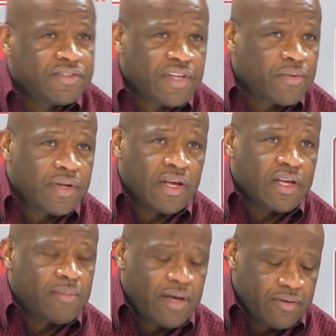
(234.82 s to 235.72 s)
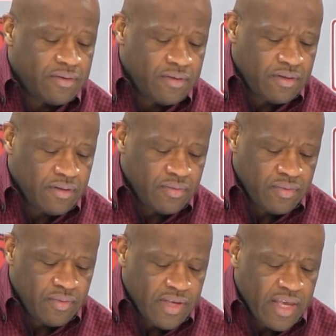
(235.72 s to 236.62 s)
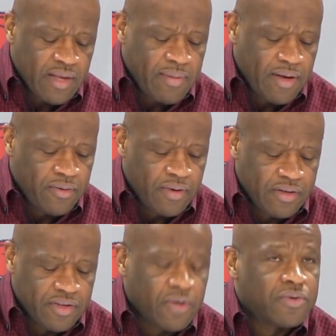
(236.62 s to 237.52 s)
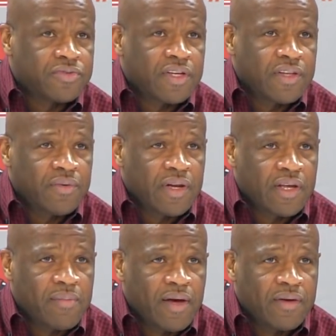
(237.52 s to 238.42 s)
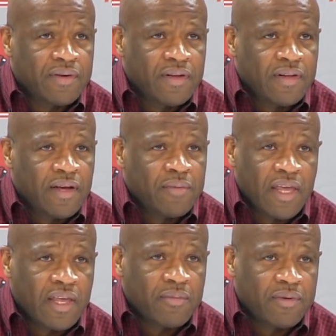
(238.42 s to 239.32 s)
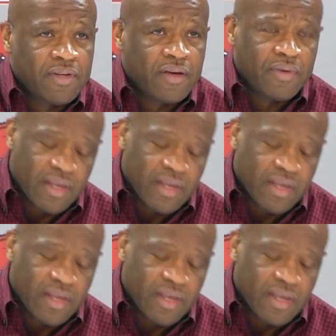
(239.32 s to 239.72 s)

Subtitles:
I just think we got to come out, you know, we can't come out on our toes. I think we got to come out, we got